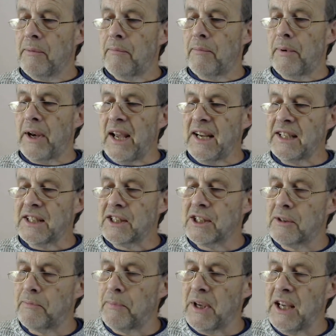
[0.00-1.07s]

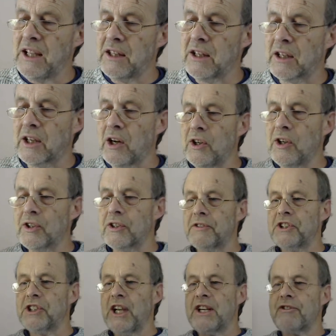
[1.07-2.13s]
blessed be the God of
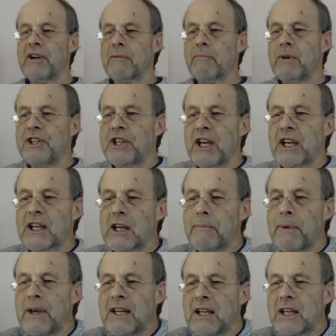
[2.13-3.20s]
Shadrach, Meshach, and
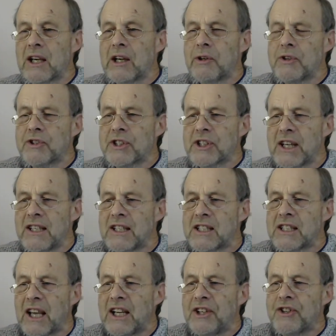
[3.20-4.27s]
Abednego, who sent his
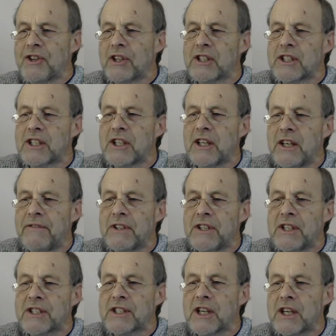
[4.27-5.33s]
angel and delivered
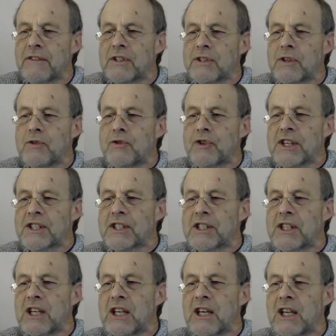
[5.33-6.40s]
his servants who
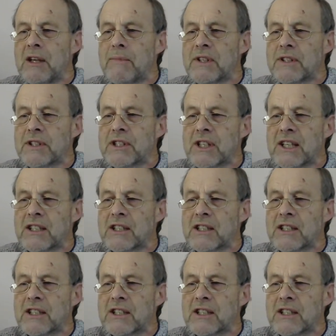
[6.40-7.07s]
trusted in him and set